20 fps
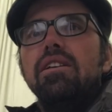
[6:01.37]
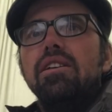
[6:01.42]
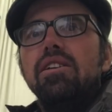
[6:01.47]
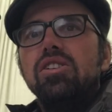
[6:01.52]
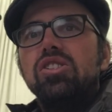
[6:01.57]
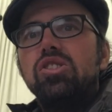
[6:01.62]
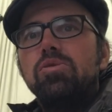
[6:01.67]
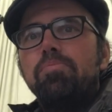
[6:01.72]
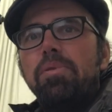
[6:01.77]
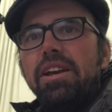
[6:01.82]

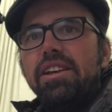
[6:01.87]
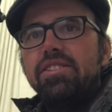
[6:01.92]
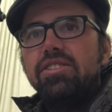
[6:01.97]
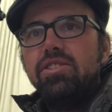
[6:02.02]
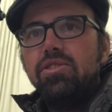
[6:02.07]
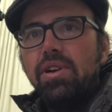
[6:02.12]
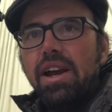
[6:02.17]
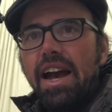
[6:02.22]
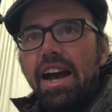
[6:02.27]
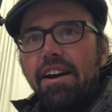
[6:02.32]

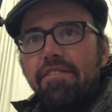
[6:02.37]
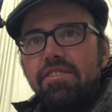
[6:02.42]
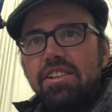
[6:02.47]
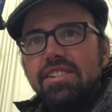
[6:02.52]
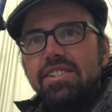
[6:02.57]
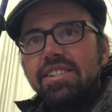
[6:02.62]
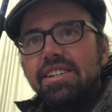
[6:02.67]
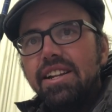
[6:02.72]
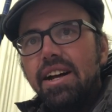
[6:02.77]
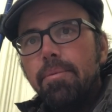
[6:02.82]
space you have to
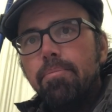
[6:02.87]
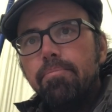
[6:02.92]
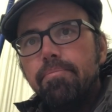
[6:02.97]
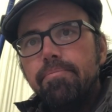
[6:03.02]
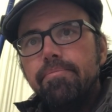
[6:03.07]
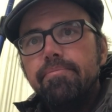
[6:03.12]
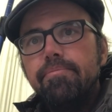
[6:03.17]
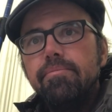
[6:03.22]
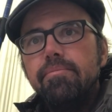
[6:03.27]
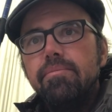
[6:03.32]
sit
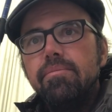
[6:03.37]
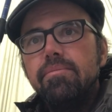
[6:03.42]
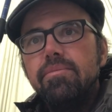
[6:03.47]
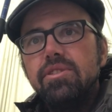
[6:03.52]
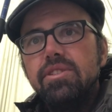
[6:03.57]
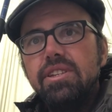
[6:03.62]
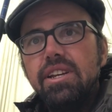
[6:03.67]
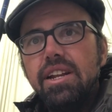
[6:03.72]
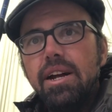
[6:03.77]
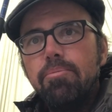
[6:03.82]

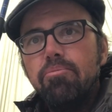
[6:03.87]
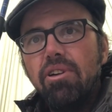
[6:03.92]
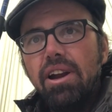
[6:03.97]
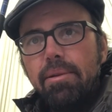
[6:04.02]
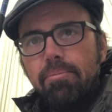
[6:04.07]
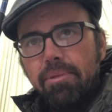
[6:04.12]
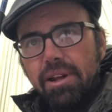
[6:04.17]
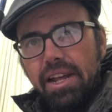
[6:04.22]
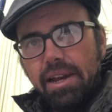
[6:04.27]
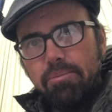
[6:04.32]

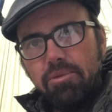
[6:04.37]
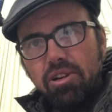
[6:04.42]
upright. But I'm